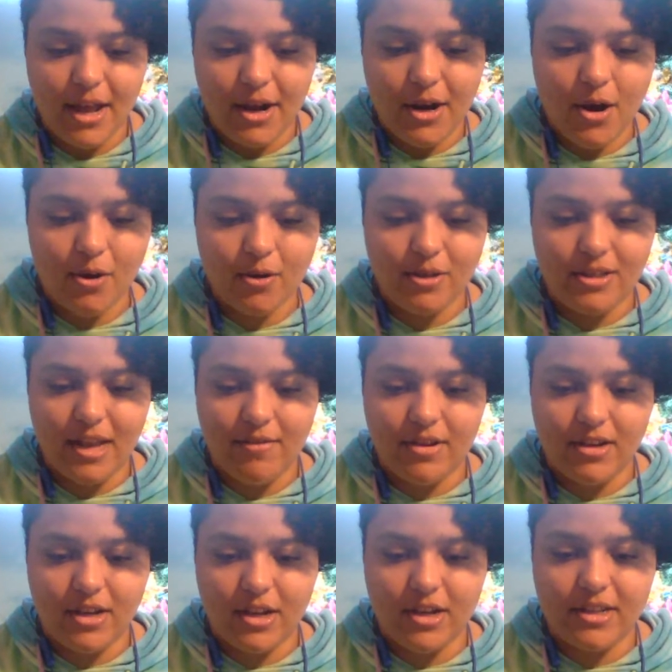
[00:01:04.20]
no
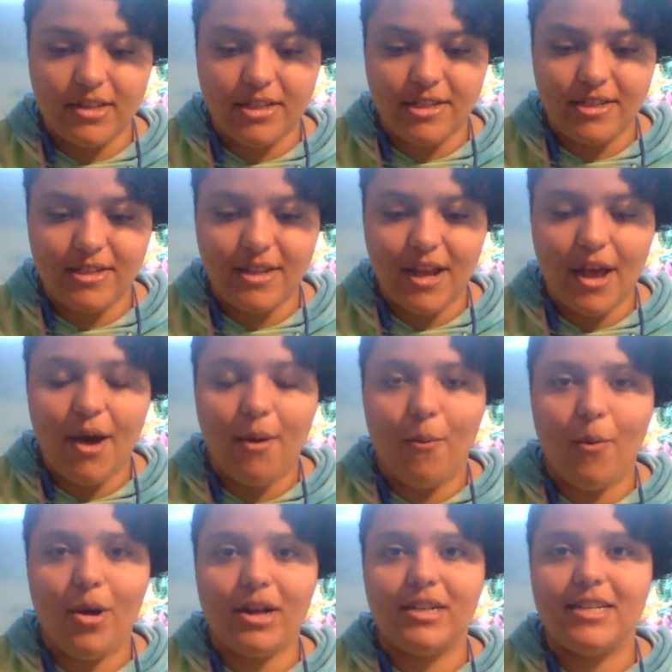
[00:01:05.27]
Seven Dust,
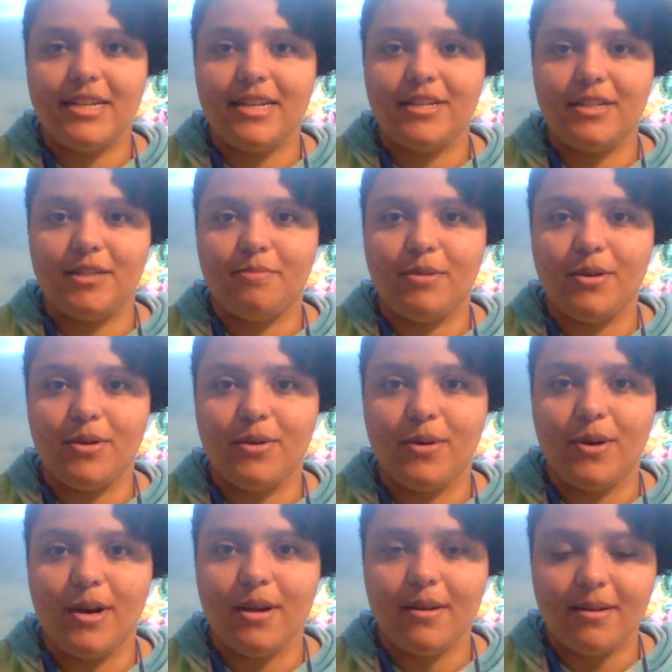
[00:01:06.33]
1
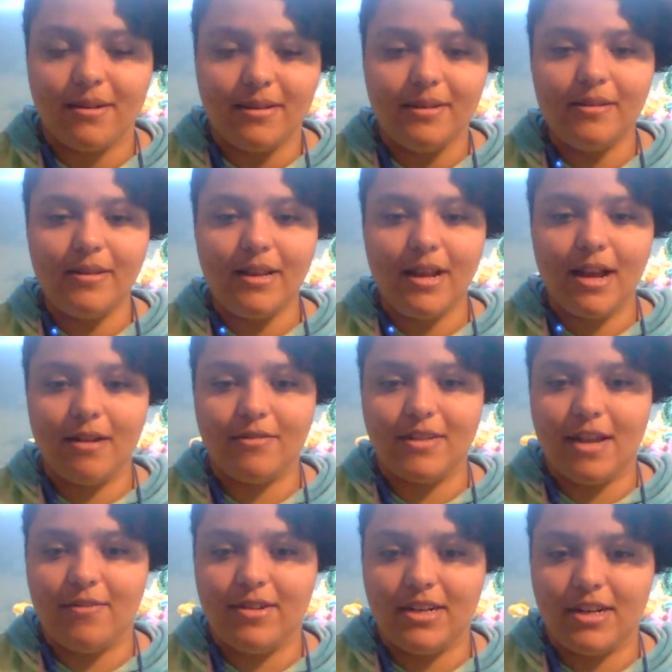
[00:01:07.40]
teaspoon of
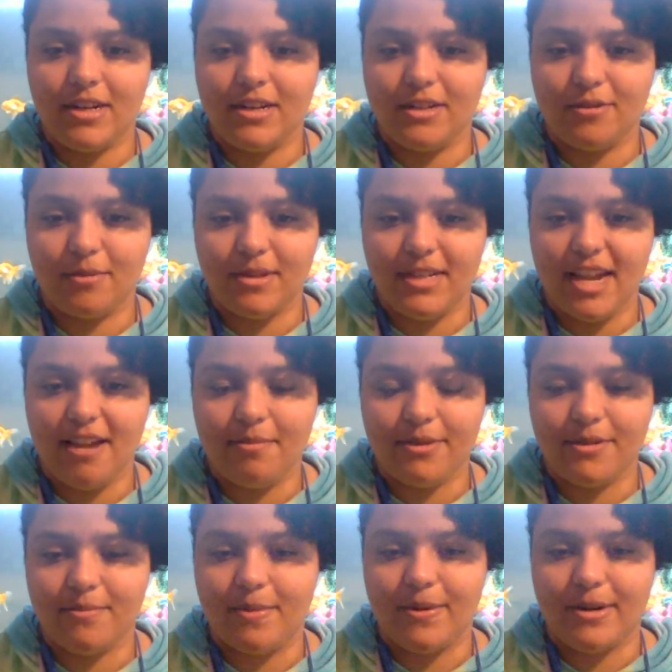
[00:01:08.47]
Seven Dust, 1
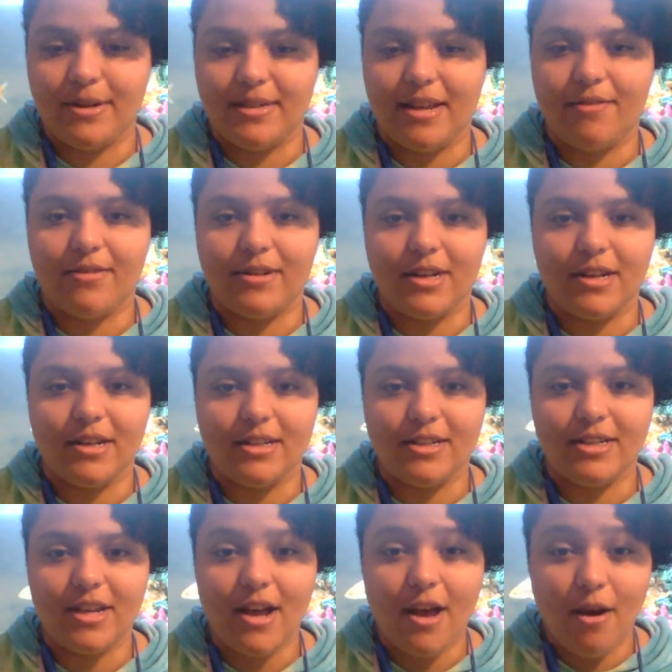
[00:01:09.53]
tablespoon of Seven
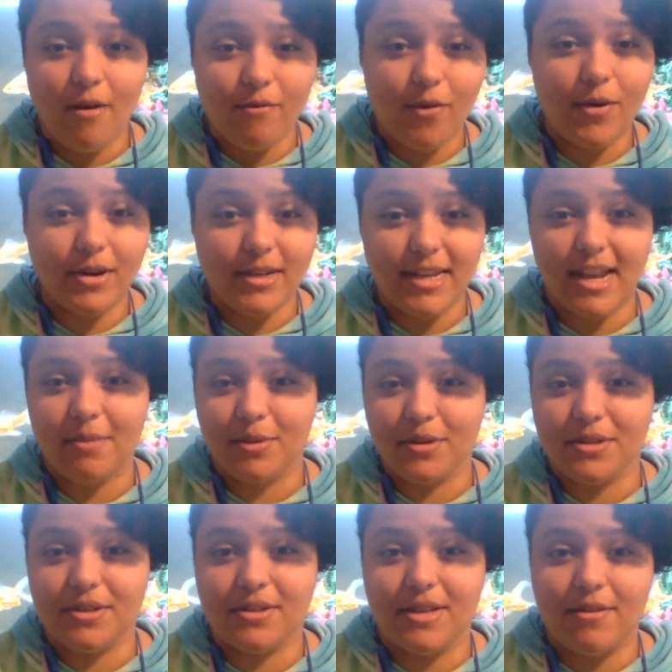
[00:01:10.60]
Dust, 4
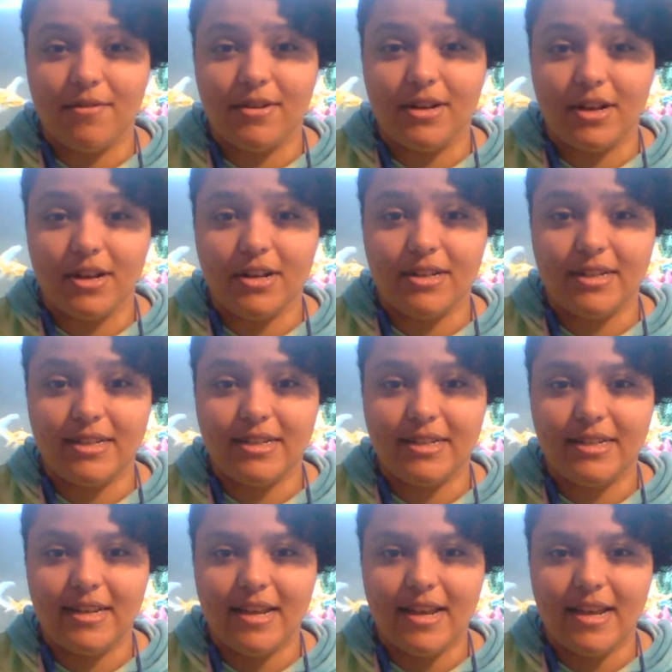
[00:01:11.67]
tables of Seven Dust,